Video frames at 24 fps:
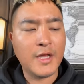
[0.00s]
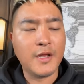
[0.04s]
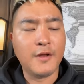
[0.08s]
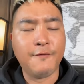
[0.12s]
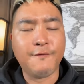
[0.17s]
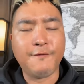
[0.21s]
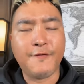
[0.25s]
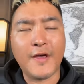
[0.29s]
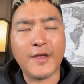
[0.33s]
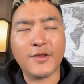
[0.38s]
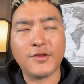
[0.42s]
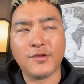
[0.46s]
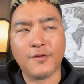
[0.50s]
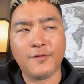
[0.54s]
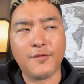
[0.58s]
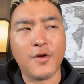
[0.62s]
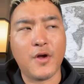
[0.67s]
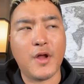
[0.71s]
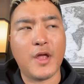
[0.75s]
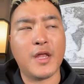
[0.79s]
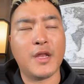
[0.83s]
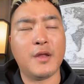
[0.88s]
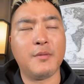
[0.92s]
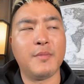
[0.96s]
in the face
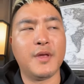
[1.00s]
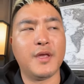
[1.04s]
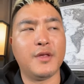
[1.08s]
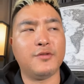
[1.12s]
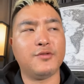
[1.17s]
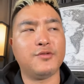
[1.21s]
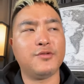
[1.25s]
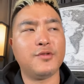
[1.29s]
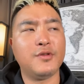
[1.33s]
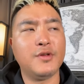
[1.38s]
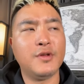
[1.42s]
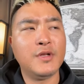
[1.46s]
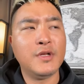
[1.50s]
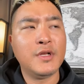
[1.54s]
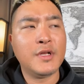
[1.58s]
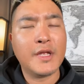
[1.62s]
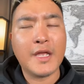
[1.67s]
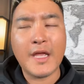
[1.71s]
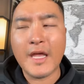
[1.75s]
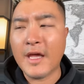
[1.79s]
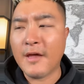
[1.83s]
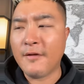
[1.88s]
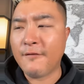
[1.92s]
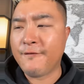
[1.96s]
of your enemies.
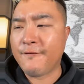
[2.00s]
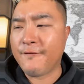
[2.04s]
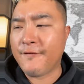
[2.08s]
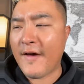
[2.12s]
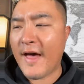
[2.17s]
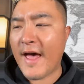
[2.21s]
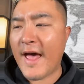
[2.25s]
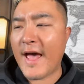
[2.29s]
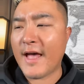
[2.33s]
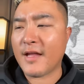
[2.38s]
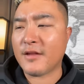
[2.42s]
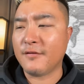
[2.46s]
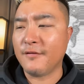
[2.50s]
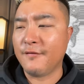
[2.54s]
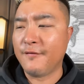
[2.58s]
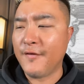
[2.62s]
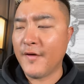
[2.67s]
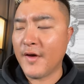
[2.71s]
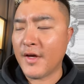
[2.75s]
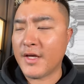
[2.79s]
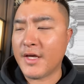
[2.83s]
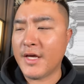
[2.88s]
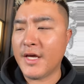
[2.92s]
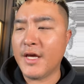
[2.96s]
In fact,
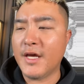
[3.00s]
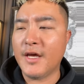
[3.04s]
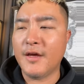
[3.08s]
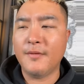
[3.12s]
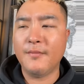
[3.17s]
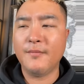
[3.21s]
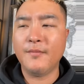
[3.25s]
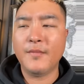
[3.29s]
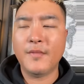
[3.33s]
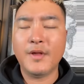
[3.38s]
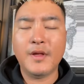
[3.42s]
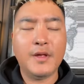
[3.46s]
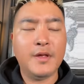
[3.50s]
Vicky,